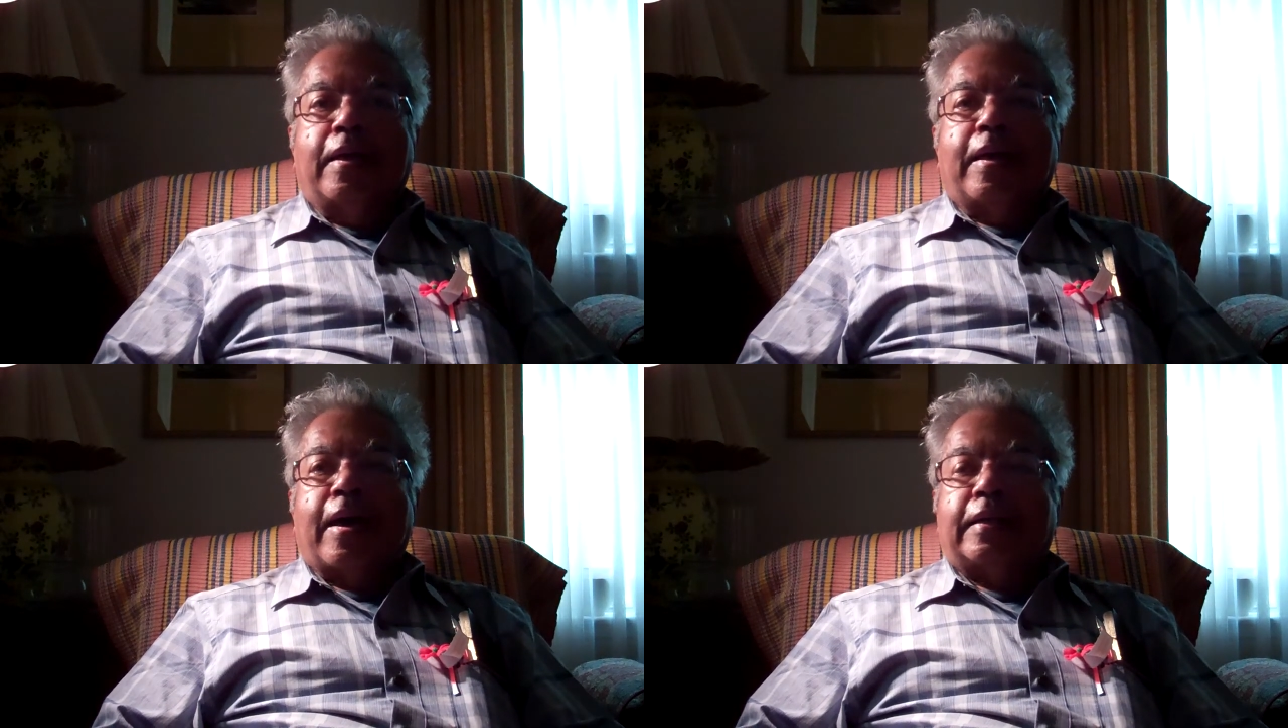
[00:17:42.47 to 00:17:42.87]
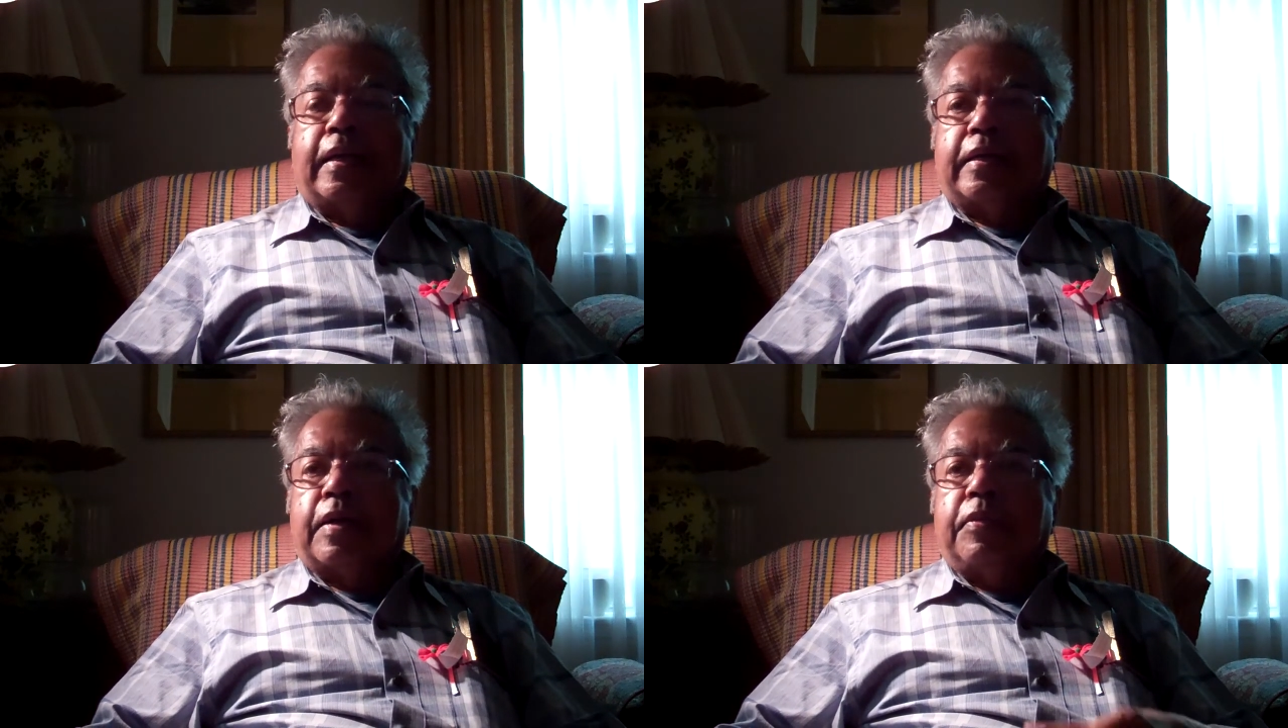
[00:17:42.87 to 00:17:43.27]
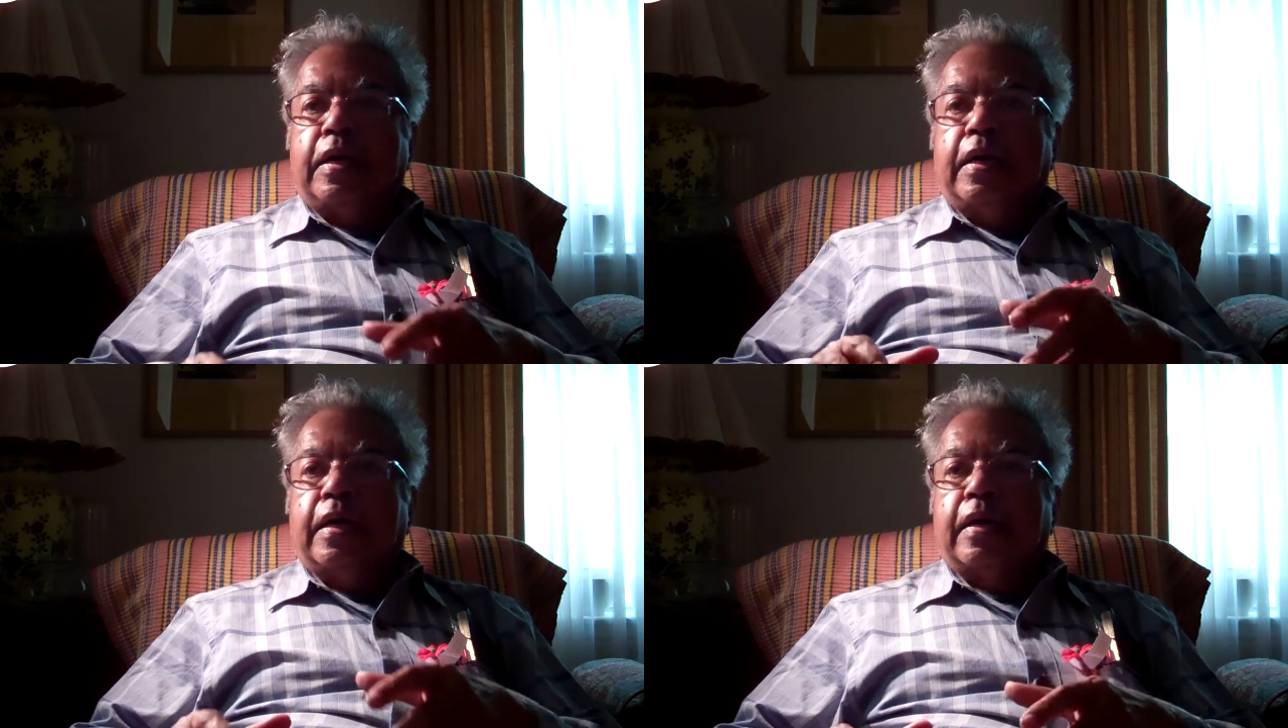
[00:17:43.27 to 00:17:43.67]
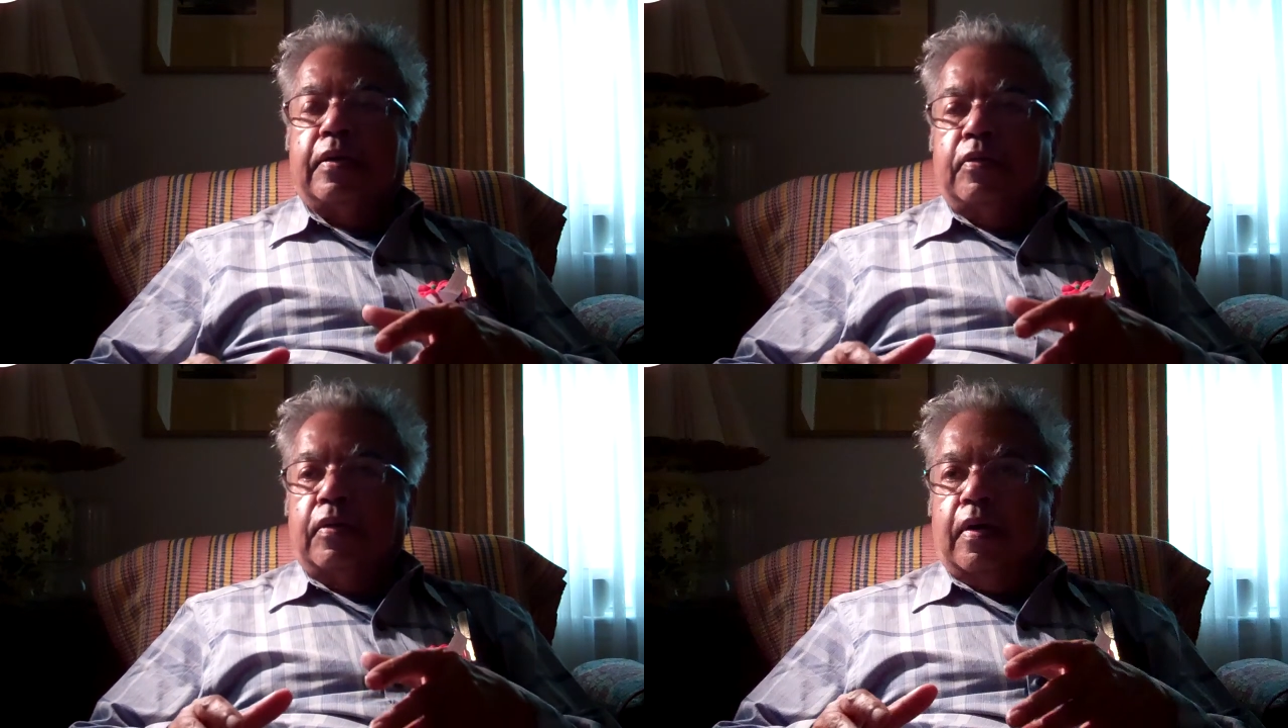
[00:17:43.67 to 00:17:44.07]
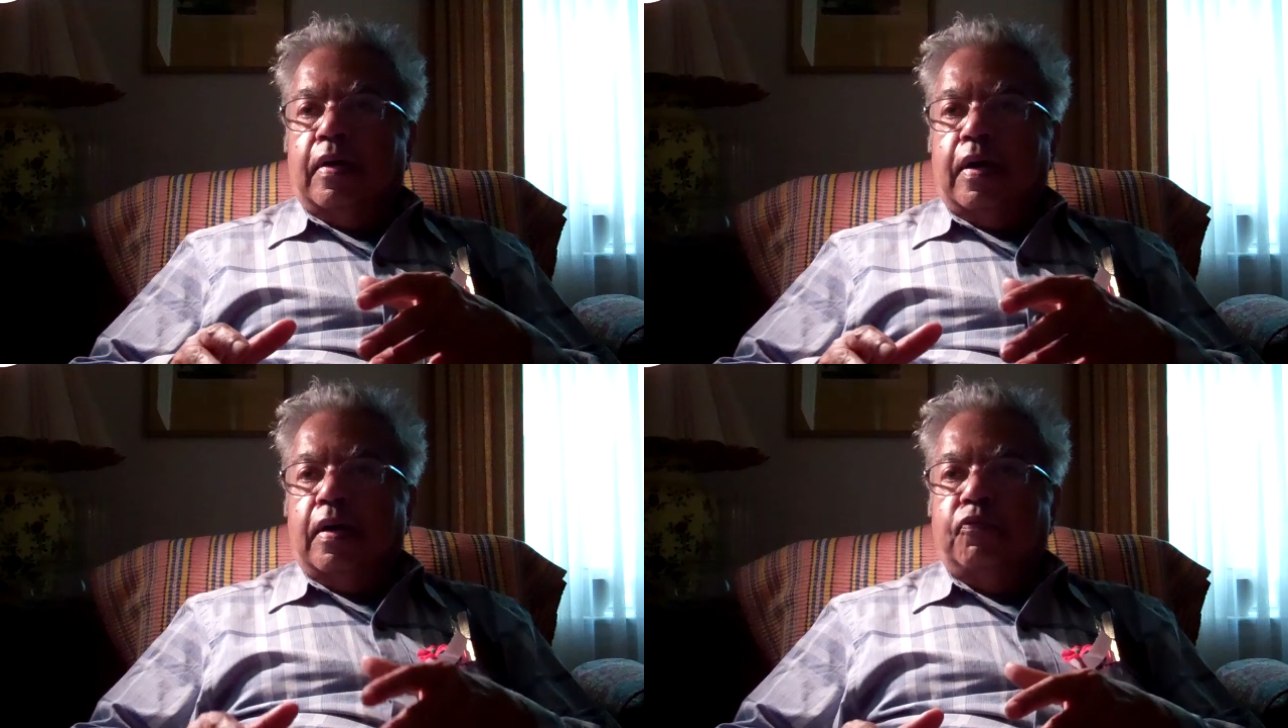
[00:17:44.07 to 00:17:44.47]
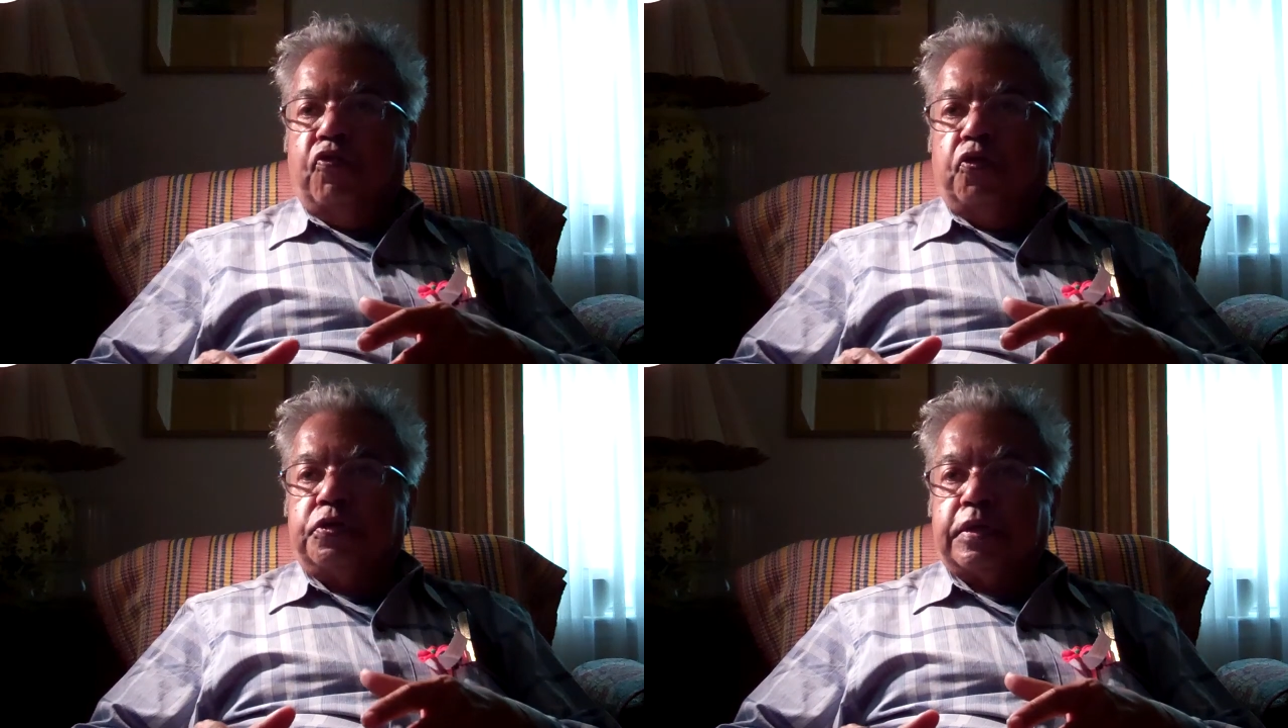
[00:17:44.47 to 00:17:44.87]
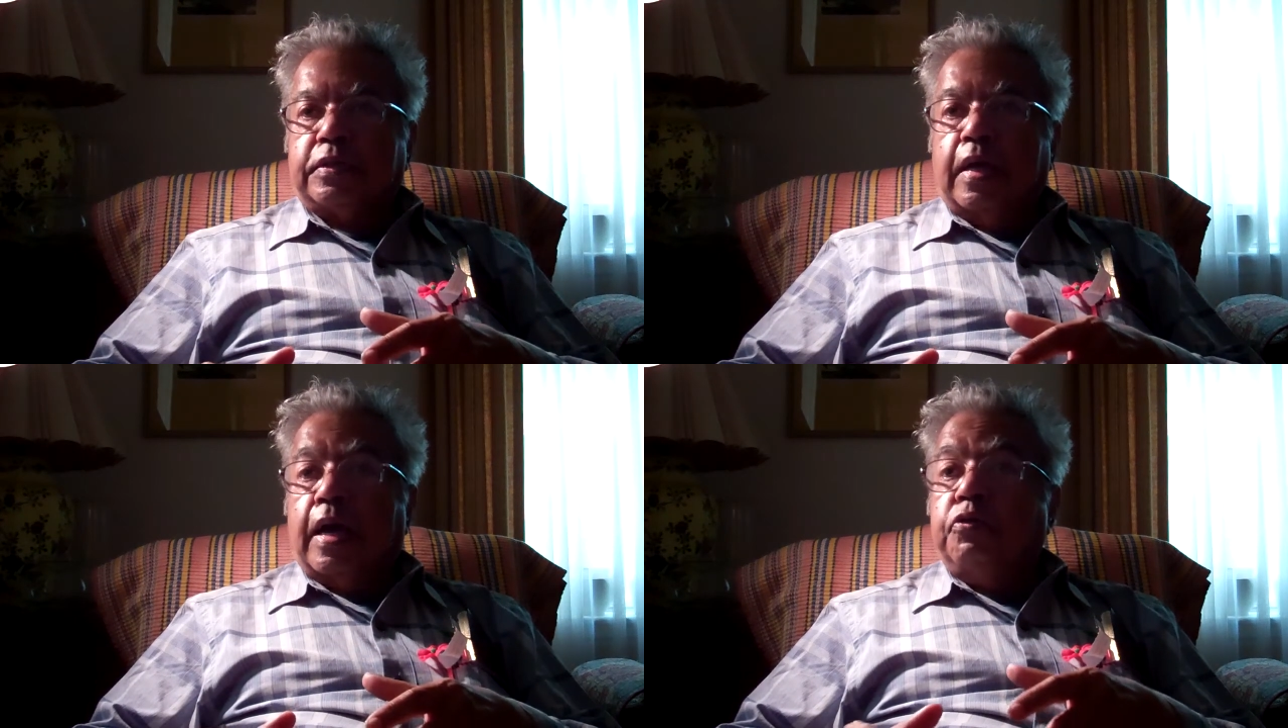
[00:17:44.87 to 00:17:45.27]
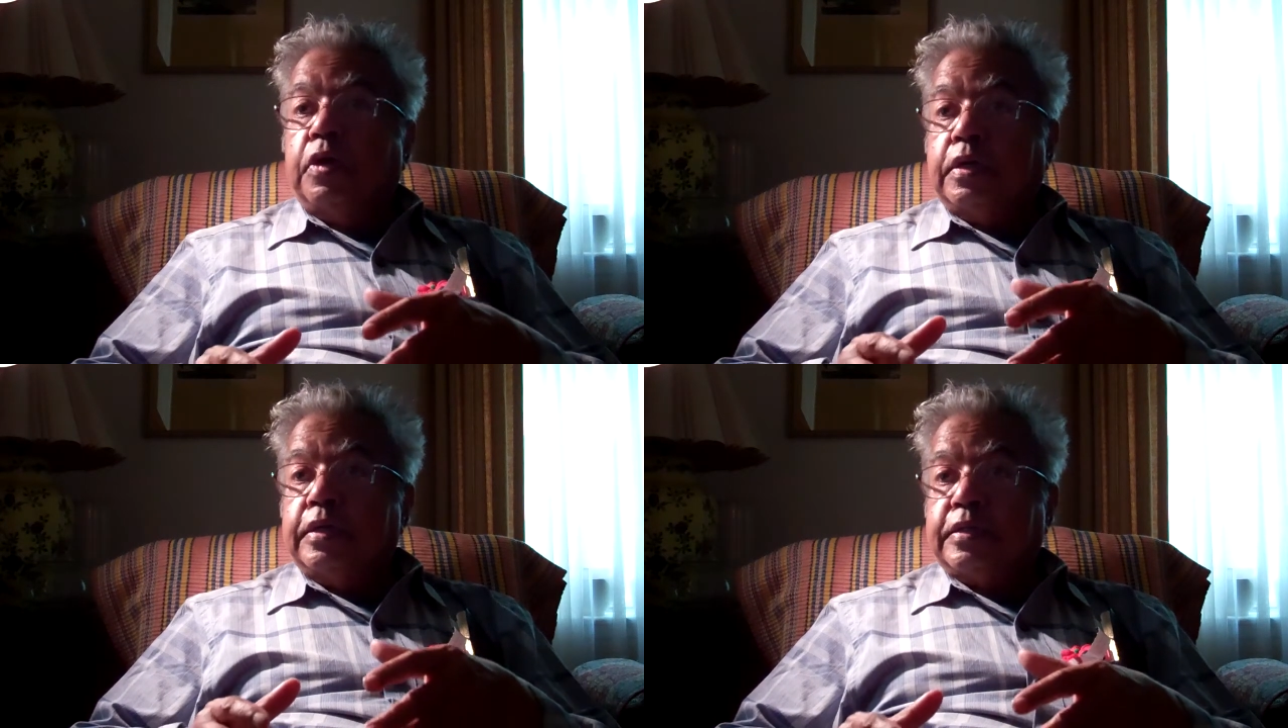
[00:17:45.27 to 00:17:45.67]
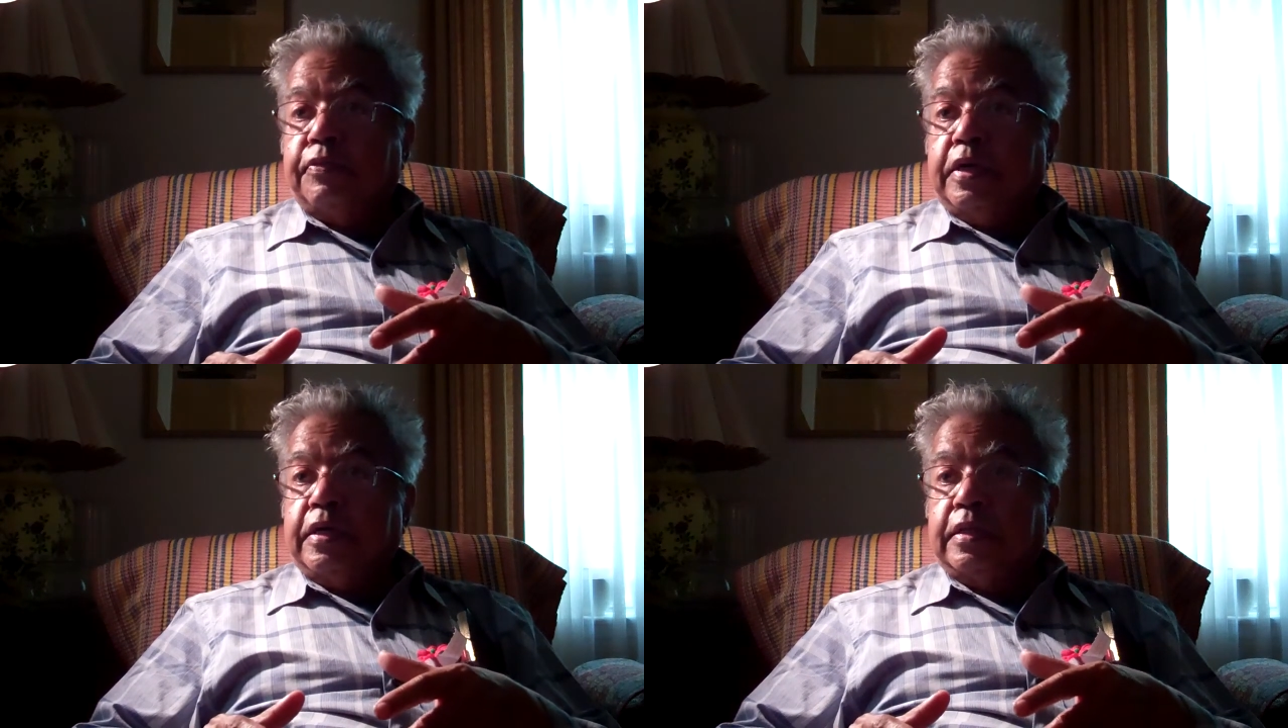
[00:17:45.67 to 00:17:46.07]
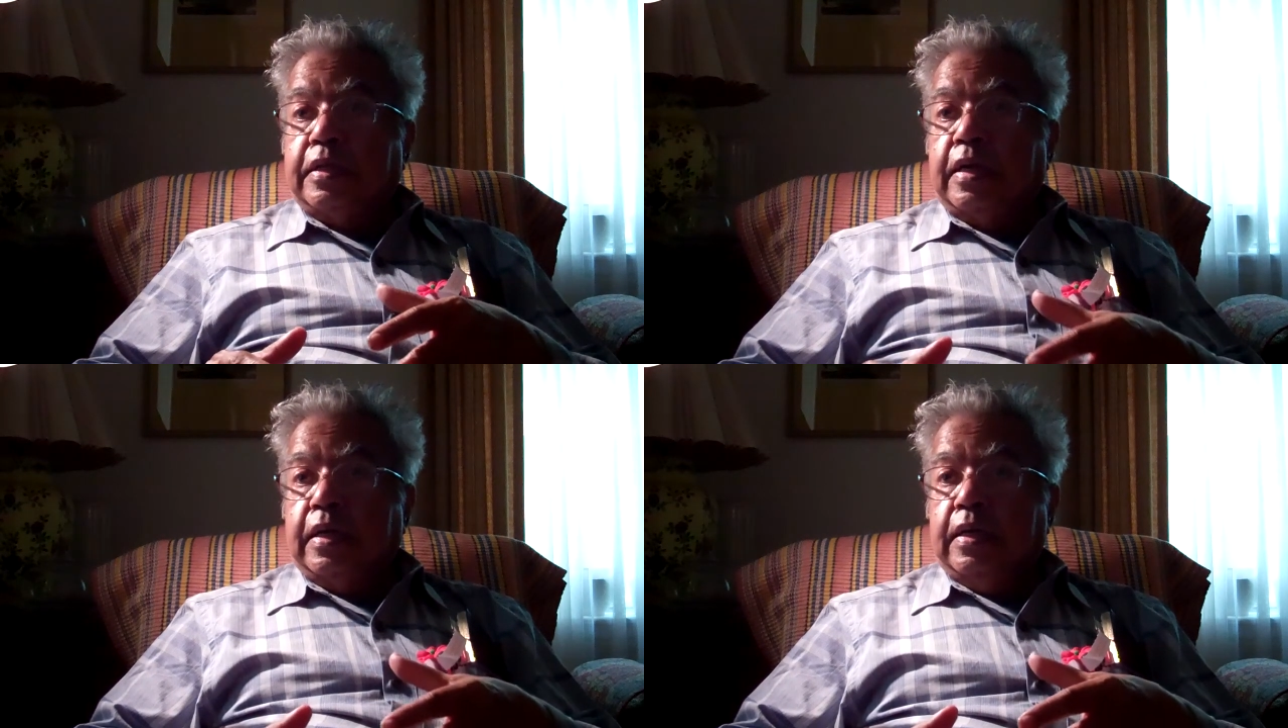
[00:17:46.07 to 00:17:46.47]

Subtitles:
at that time Indian armed forces. I went in 73.